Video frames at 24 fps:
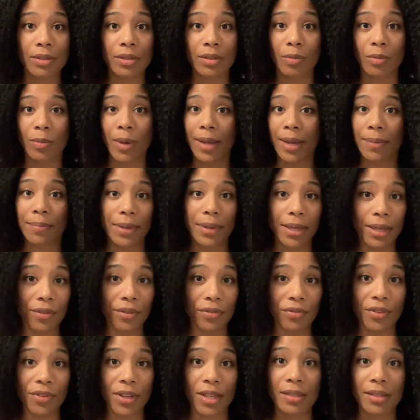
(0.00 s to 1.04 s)
the white picket
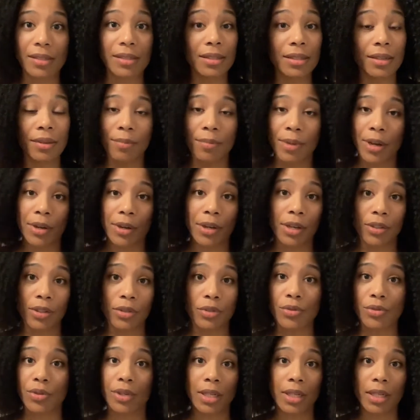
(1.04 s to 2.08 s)
fence, the American
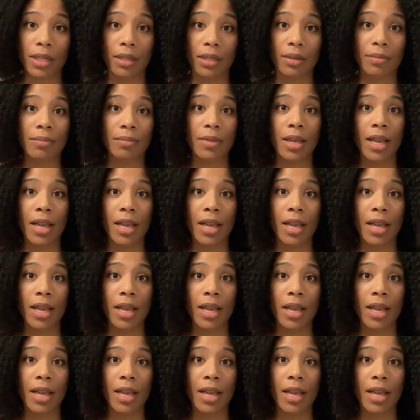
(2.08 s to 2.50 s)
dream.